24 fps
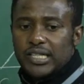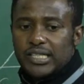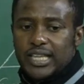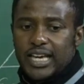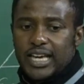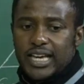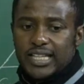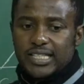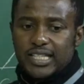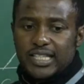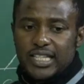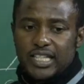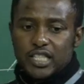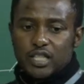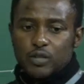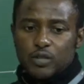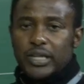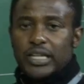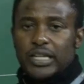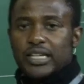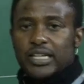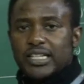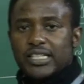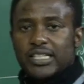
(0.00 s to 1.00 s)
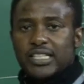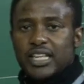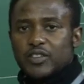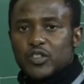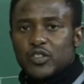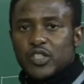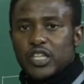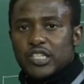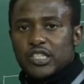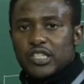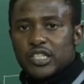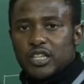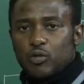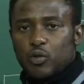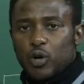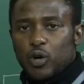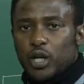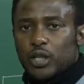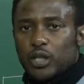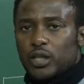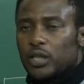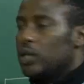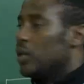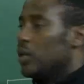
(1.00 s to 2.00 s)
most cases, when it receives this
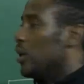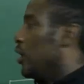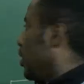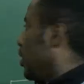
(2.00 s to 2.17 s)
reward,